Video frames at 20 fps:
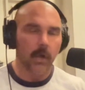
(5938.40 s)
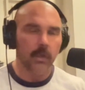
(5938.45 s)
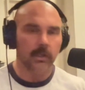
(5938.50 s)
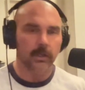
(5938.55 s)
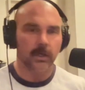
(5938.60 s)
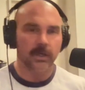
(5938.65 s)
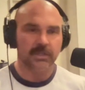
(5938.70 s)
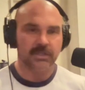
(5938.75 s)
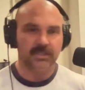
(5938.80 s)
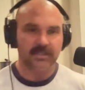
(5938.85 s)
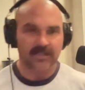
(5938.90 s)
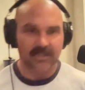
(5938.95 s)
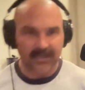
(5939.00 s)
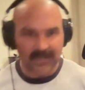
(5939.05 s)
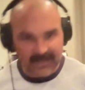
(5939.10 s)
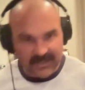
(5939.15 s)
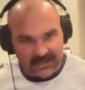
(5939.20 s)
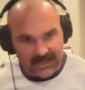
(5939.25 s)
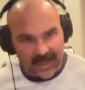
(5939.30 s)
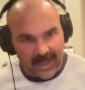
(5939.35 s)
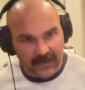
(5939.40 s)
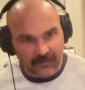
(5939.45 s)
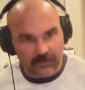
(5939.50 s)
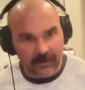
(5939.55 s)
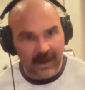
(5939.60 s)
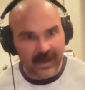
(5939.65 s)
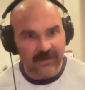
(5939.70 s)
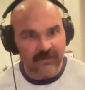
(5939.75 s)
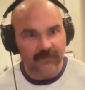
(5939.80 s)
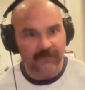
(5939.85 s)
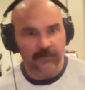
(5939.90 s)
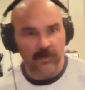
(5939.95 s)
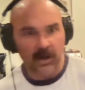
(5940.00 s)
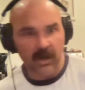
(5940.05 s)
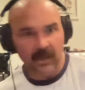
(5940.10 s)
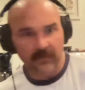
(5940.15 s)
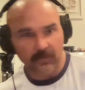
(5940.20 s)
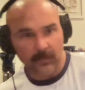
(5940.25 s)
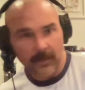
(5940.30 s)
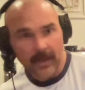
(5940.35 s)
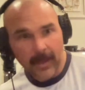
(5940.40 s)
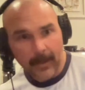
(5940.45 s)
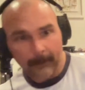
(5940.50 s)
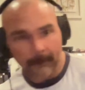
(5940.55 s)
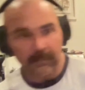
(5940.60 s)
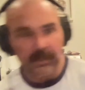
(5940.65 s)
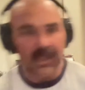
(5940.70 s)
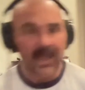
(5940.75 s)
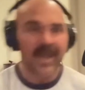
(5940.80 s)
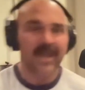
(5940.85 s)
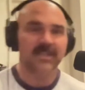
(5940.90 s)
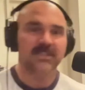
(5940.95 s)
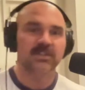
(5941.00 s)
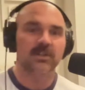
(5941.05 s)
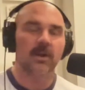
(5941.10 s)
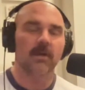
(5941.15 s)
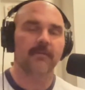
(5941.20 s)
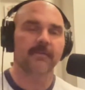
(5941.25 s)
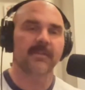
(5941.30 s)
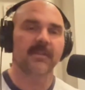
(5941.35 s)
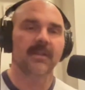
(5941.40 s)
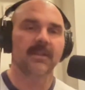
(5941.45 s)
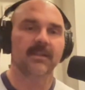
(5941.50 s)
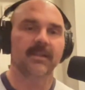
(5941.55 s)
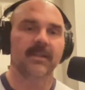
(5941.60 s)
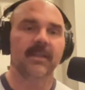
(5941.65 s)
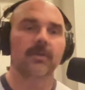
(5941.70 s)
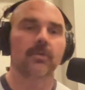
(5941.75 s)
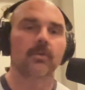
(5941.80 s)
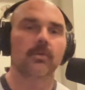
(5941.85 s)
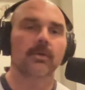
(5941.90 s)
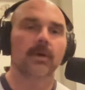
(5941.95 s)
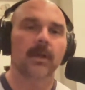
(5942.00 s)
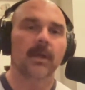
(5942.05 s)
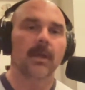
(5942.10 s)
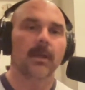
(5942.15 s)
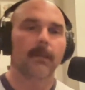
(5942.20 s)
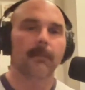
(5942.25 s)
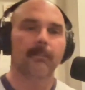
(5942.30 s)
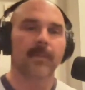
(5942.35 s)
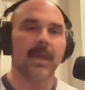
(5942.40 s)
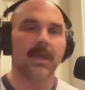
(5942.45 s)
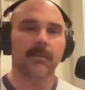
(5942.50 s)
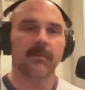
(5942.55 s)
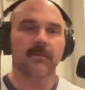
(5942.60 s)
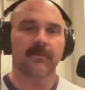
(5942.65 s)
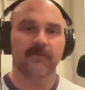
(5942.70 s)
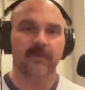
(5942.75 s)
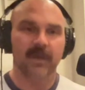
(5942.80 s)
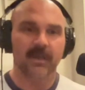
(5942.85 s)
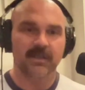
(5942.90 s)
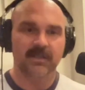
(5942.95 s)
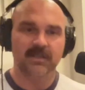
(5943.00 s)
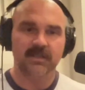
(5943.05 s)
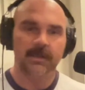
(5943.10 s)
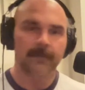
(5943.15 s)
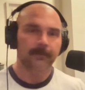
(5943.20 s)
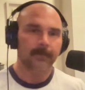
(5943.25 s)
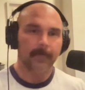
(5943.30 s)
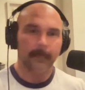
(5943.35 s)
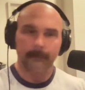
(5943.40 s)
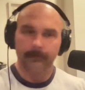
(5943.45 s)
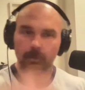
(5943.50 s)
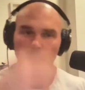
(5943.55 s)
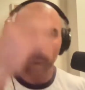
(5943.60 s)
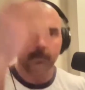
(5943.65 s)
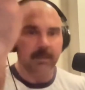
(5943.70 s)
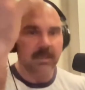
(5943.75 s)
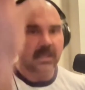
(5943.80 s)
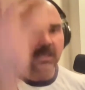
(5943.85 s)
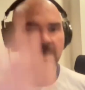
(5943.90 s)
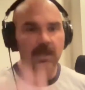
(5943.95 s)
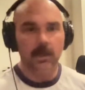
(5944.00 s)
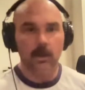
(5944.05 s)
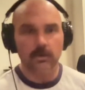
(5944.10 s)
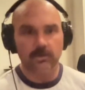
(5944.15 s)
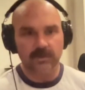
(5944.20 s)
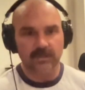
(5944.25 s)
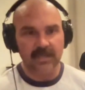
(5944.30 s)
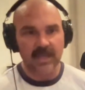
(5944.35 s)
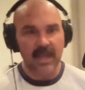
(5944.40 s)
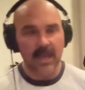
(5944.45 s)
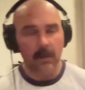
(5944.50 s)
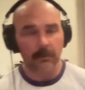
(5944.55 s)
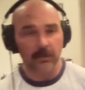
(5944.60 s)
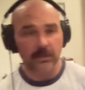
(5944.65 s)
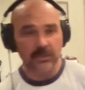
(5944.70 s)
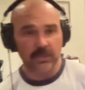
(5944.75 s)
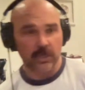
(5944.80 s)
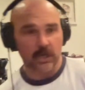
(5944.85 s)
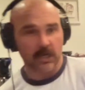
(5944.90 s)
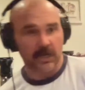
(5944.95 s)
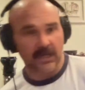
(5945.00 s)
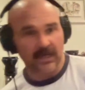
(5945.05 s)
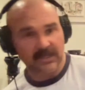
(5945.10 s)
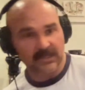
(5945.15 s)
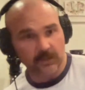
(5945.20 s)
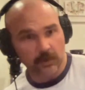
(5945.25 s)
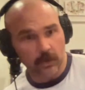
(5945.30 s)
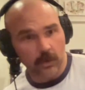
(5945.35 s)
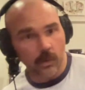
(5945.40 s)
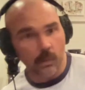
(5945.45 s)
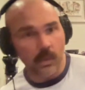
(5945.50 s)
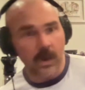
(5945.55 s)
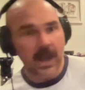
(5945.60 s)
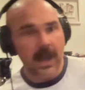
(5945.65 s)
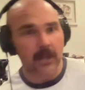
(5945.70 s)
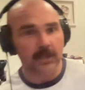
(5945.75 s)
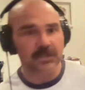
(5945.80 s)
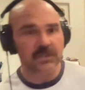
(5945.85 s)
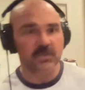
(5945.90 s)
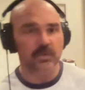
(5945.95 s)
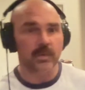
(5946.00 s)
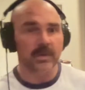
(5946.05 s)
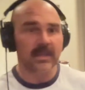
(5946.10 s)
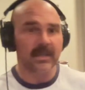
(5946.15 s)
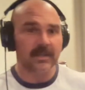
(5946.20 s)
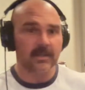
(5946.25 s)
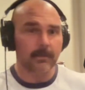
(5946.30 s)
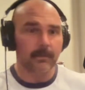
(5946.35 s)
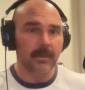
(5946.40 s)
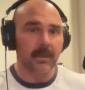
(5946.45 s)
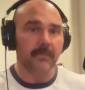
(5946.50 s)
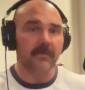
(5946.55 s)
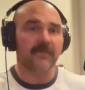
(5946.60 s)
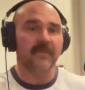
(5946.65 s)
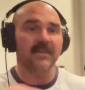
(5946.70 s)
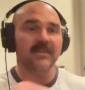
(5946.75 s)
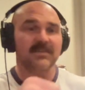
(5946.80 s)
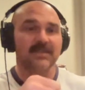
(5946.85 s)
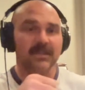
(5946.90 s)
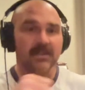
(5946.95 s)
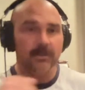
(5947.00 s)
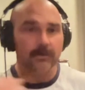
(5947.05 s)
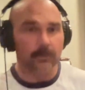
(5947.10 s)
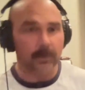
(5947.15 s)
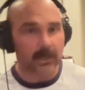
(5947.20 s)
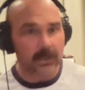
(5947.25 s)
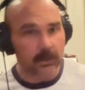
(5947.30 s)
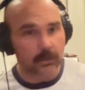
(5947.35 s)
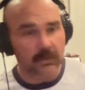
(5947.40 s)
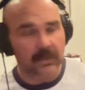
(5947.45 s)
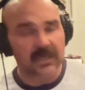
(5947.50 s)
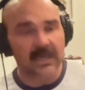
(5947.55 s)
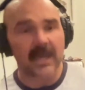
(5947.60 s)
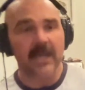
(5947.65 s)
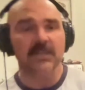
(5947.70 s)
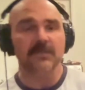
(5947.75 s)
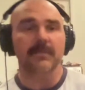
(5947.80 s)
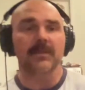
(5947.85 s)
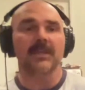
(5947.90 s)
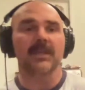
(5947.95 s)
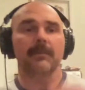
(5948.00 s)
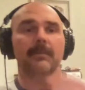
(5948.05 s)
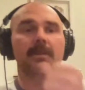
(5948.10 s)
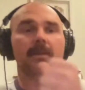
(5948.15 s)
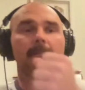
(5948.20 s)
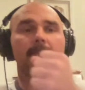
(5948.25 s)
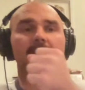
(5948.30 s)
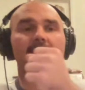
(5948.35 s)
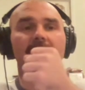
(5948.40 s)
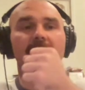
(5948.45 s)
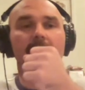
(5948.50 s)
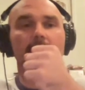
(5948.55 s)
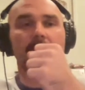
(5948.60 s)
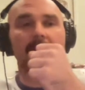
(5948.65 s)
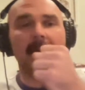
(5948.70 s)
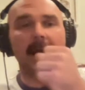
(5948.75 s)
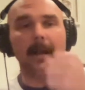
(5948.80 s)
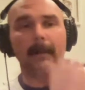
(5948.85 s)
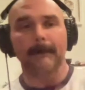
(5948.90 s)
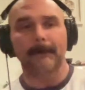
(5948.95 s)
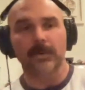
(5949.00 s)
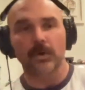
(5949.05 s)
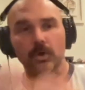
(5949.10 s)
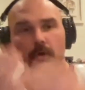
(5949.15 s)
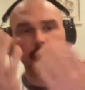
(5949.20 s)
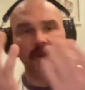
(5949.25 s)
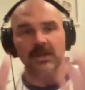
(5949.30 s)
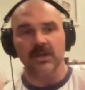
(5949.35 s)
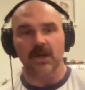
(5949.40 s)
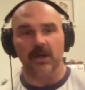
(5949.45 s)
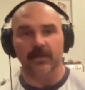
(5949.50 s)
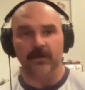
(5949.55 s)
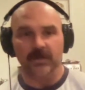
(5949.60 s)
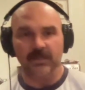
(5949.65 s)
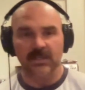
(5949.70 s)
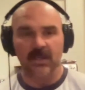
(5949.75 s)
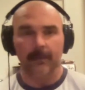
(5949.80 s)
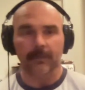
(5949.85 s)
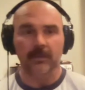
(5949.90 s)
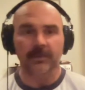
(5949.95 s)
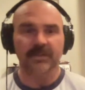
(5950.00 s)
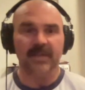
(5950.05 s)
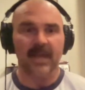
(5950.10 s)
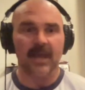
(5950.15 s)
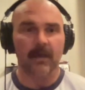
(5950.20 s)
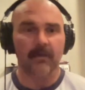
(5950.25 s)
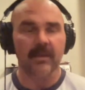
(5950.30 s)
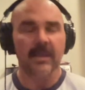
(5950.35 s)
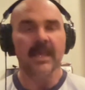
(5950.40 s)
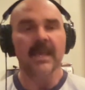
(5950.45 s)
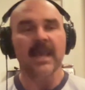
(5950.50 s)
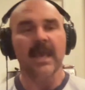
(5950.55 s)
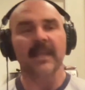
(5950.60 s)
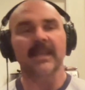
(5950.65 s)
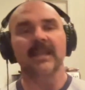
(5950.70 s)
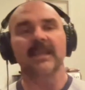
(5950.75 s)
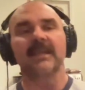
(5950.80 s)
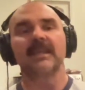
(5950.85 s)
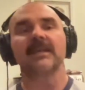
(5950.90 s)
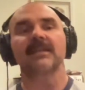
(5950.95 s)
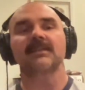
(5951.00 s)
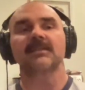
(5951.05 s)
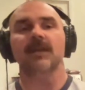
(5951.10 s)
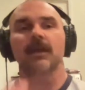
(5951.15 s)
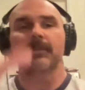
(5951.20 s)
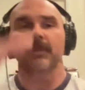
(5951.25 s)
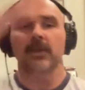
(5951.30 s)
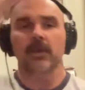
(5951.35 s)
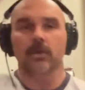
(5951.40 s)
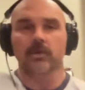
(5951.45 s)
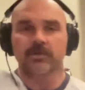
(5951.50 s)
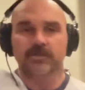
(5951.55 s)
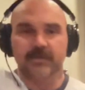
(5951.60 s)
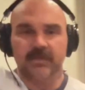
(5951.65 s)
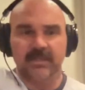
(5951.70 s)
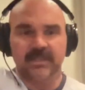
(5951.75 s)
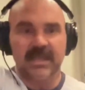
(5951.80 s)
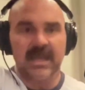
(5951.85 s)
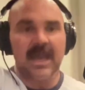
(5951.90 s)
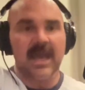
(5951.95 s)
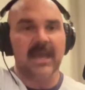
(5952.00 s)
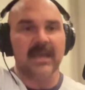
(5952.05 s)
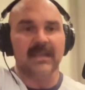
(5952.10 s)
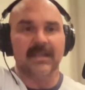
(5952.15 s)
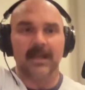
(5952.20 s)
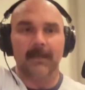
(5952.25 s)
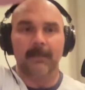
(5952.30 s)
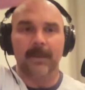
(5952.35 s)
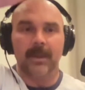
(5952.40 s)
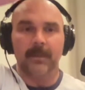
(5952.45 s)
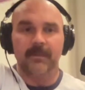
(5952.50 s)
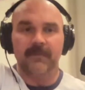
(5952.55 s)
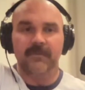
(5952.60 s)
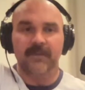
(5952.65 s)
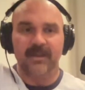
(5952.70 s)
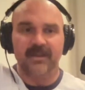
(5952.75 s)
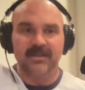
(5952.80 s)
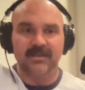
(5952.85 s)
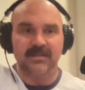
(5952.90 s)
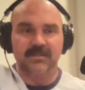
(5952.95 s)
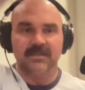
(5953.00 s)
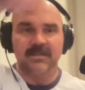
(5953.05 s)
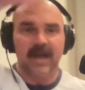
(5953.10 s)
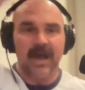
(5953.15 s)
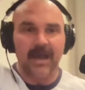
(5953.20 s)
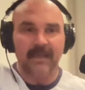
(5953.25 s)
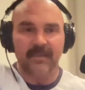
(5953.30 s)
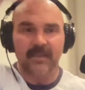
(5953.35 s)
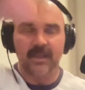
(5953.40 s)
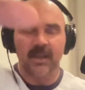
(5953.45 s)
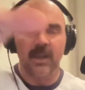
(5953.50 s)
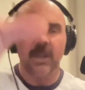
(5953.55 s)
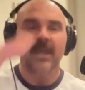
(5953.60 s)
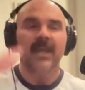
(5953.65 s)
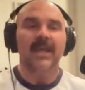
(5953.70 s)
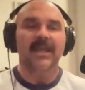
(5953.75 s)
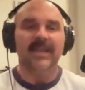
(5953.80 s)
urgency, slide right in front of him, blast off the illegal baby face Boom, he goes down. Turn, I'd throw a wild swing at the babyface in the ring who'd catch me, give me a belly to back. Boom, another double down, and he gets up and goes to the tag, and that babyface is not there.